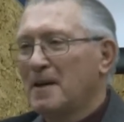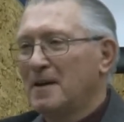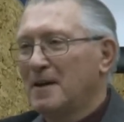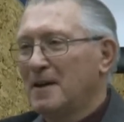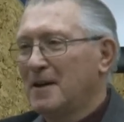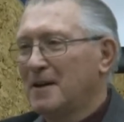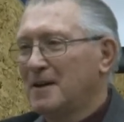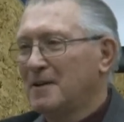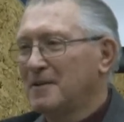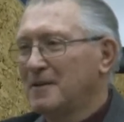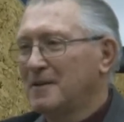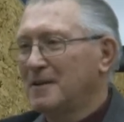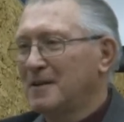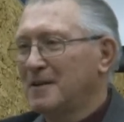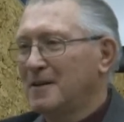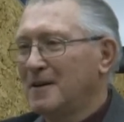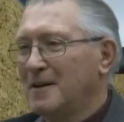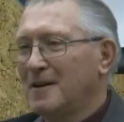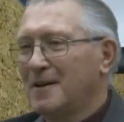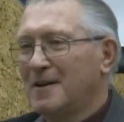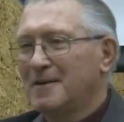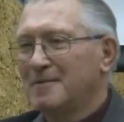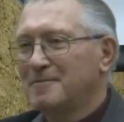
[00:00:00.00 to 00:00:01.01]
And
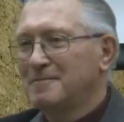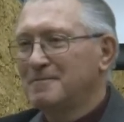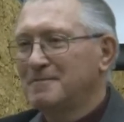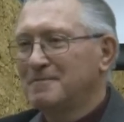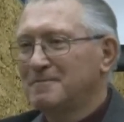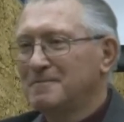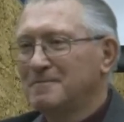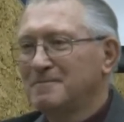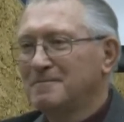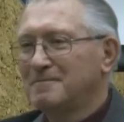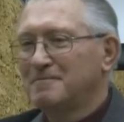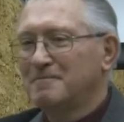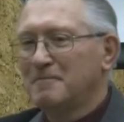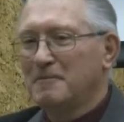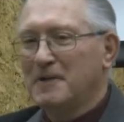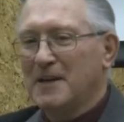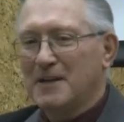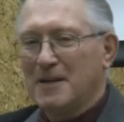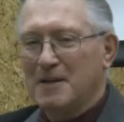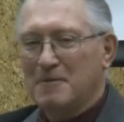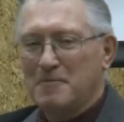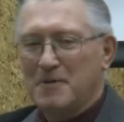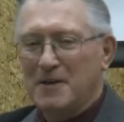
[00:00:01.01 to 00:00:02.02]

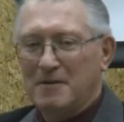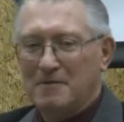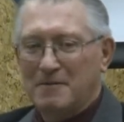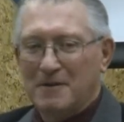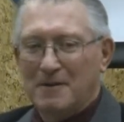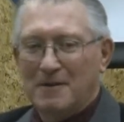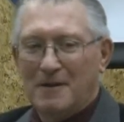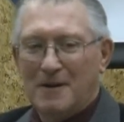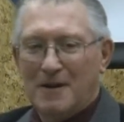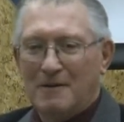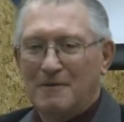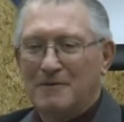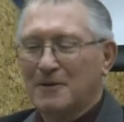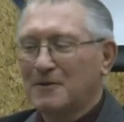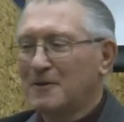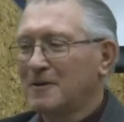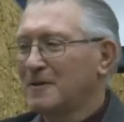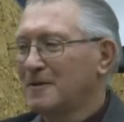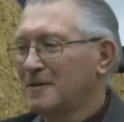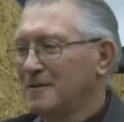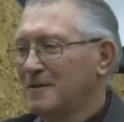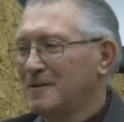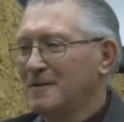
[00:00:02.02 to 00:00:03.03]
many people have
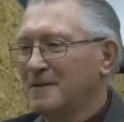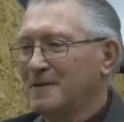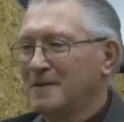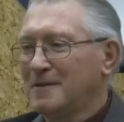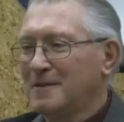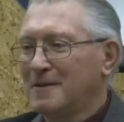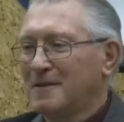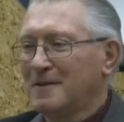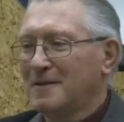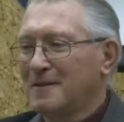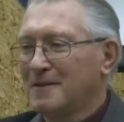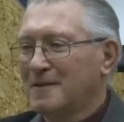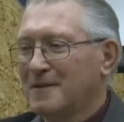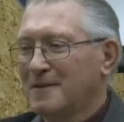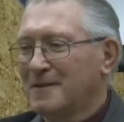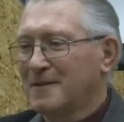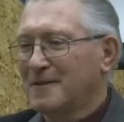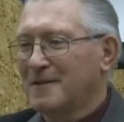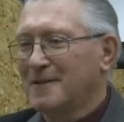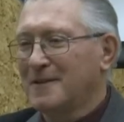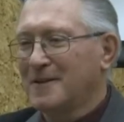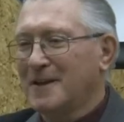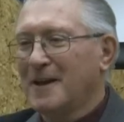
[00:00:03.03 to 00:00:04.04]
earned
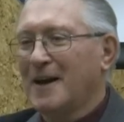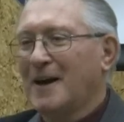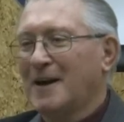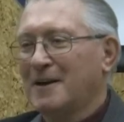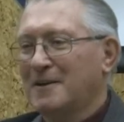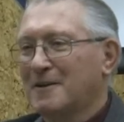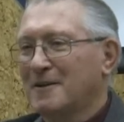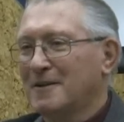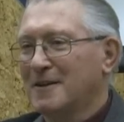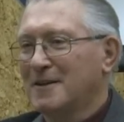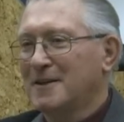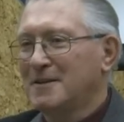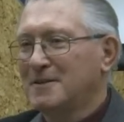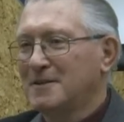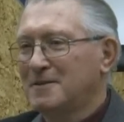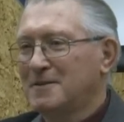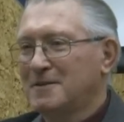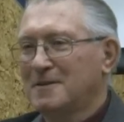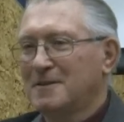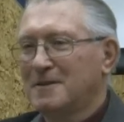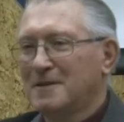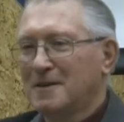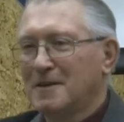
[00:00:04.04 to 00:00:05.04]
the
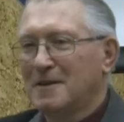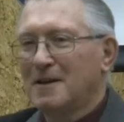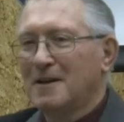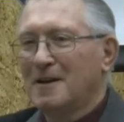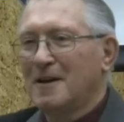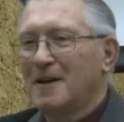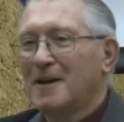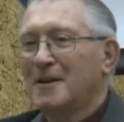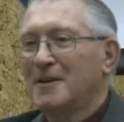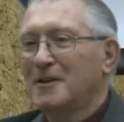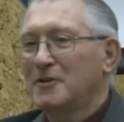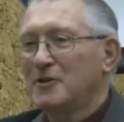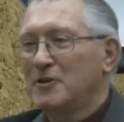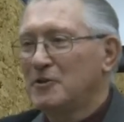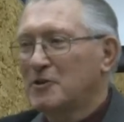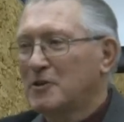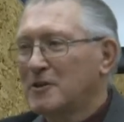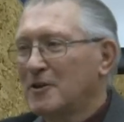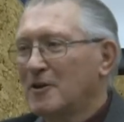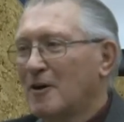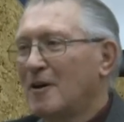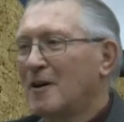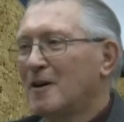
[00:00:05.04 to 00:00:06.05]
accolades, and you
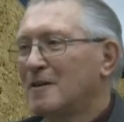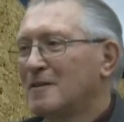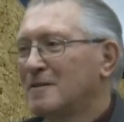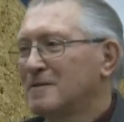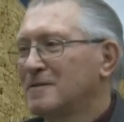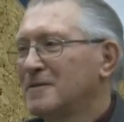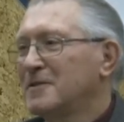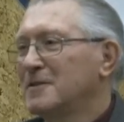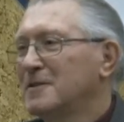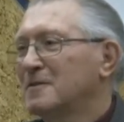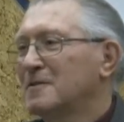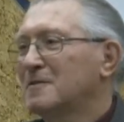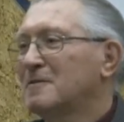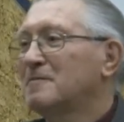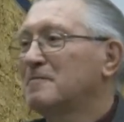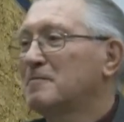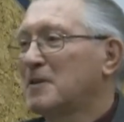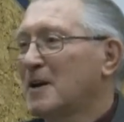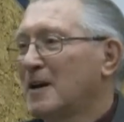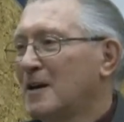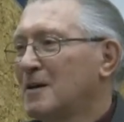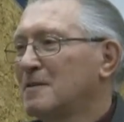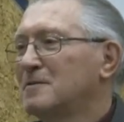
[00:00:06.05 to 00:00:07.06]
can all feel
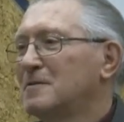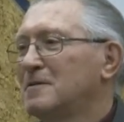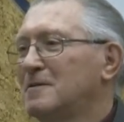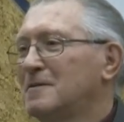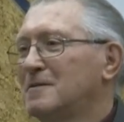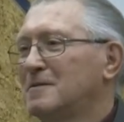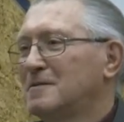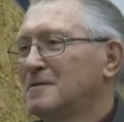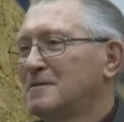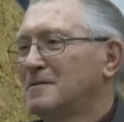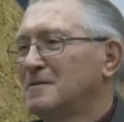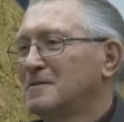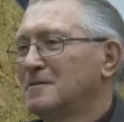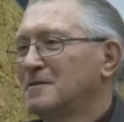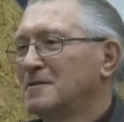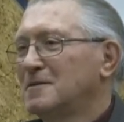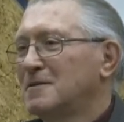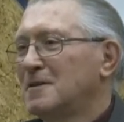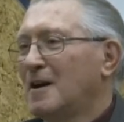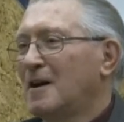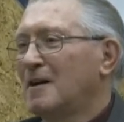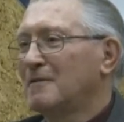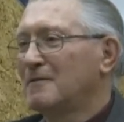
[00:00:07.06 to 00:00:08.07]
proud
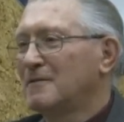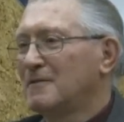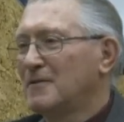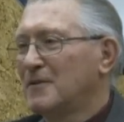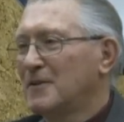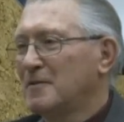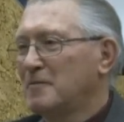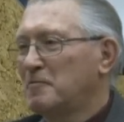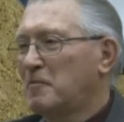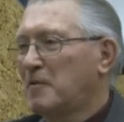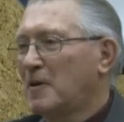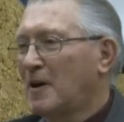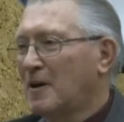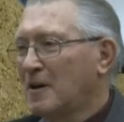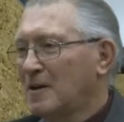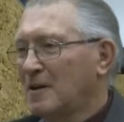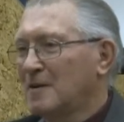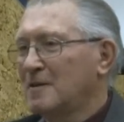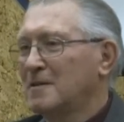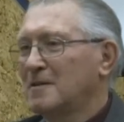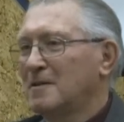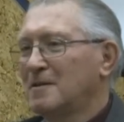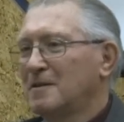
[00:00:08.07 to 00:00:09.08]
of the
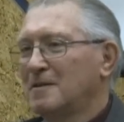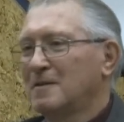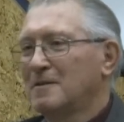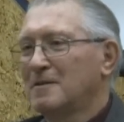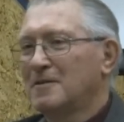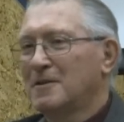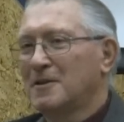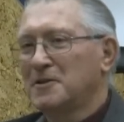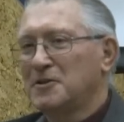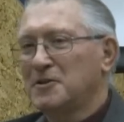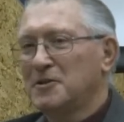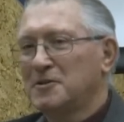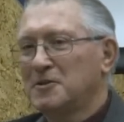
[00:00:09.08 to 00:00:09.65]
part that